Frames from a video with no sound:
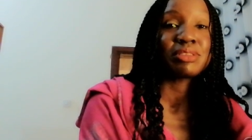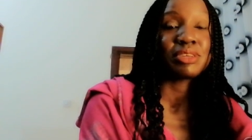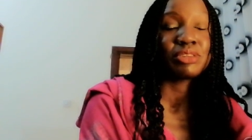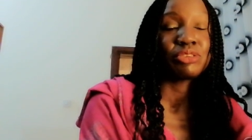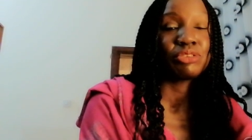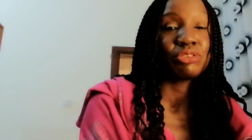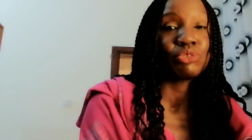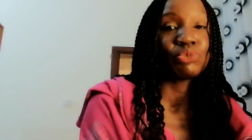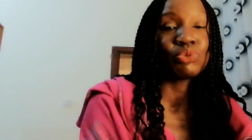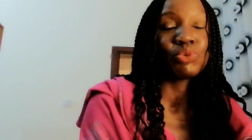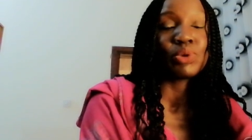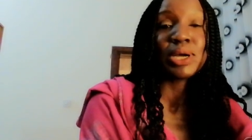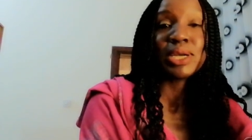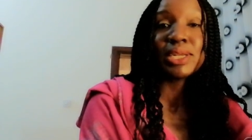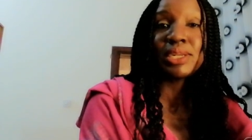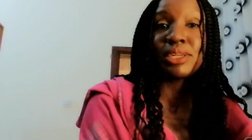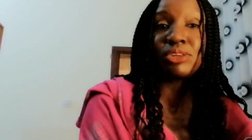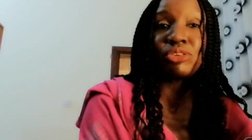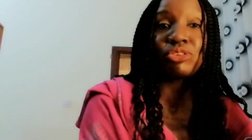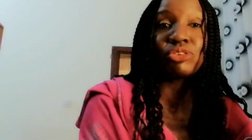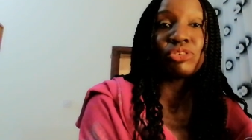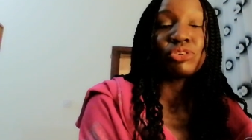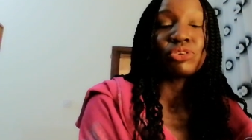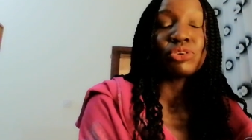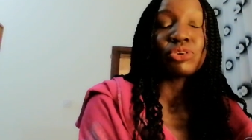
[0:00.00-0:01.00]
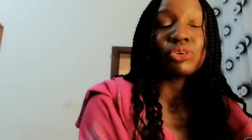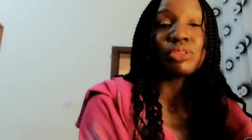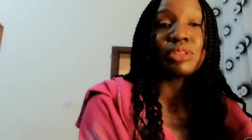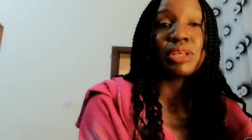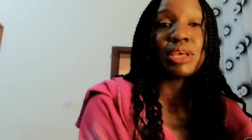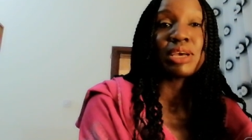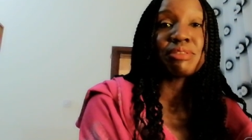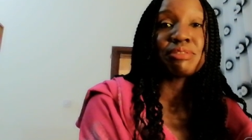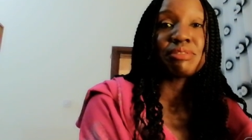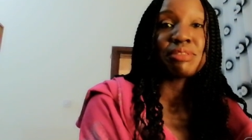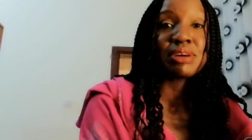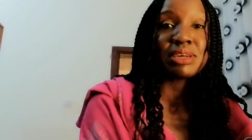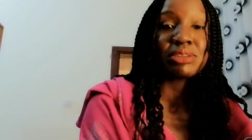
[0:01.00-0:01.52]
That why didn't you go
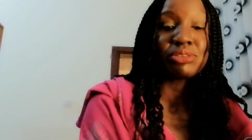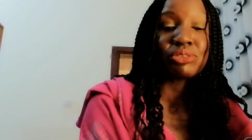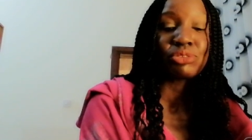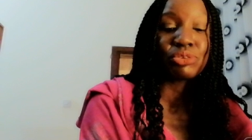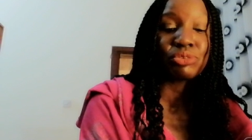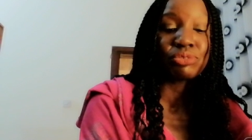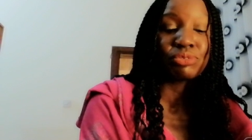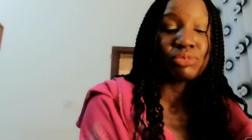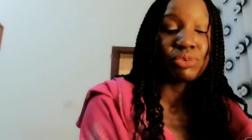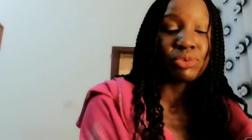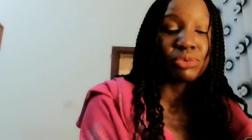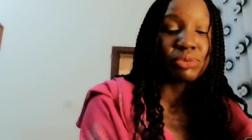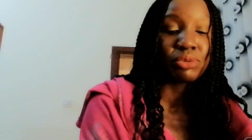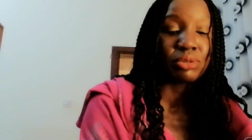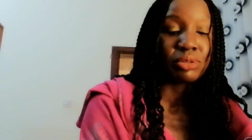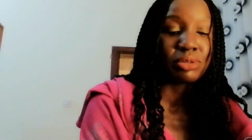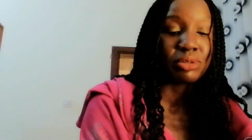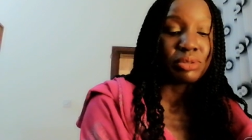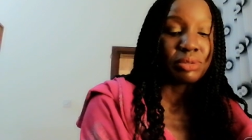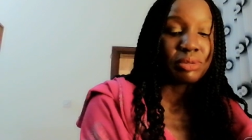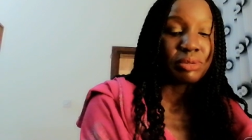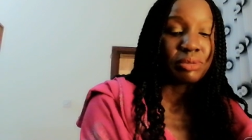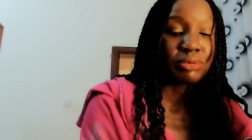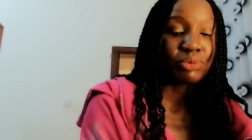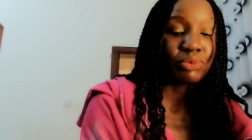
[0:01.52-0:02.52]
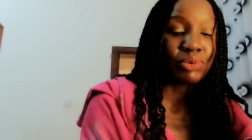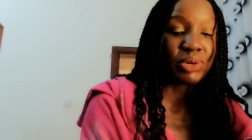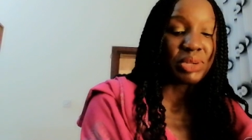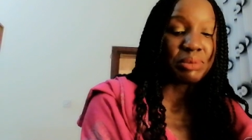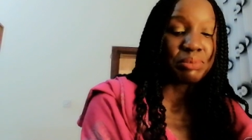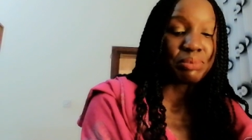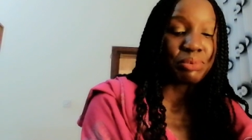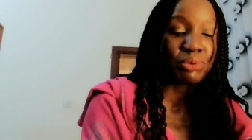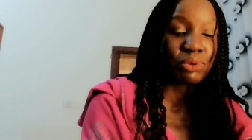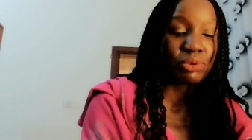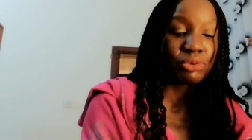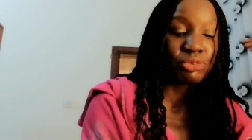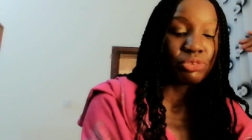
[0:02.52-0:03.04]
there first of all?
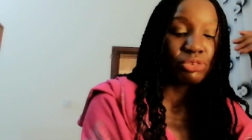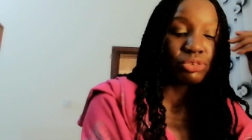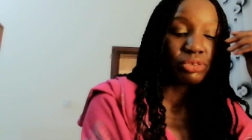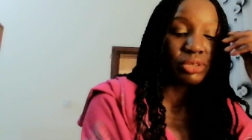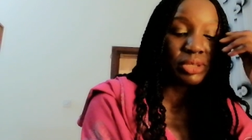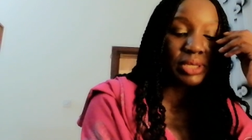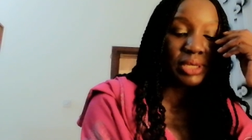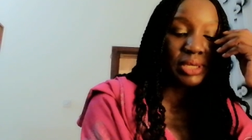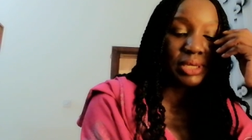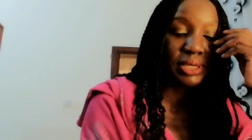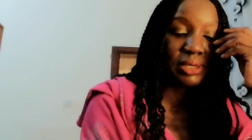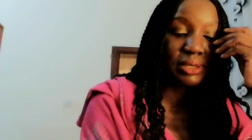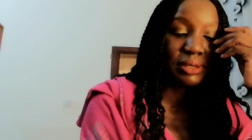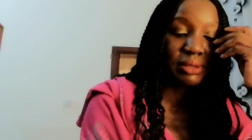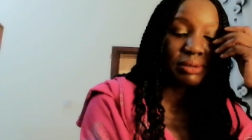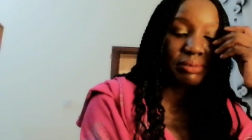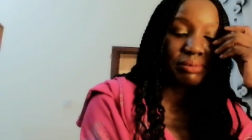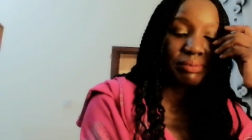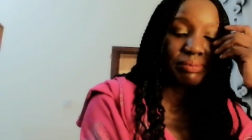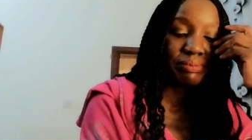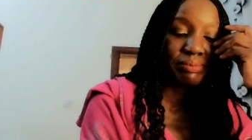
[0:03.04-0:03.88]
What brought you here?